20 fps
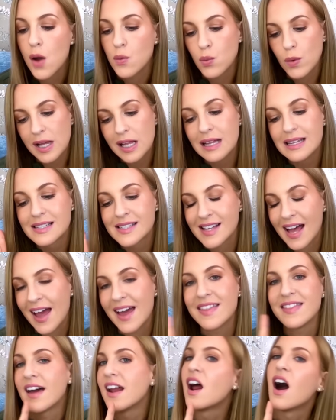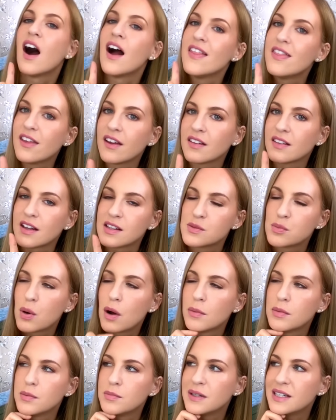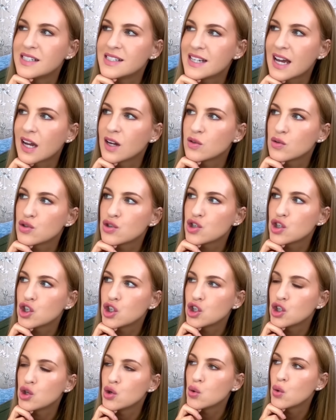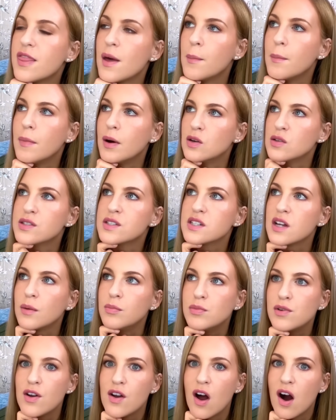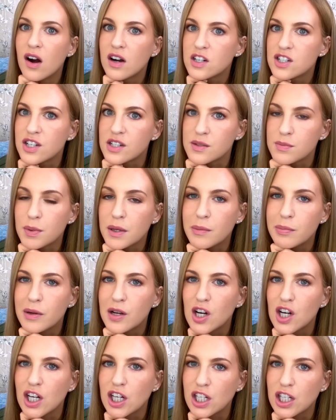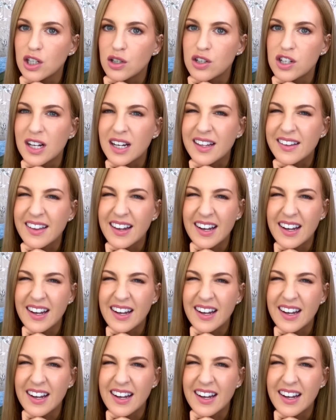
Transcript: will say that I think that's probably down to the most obnoxious people are usually the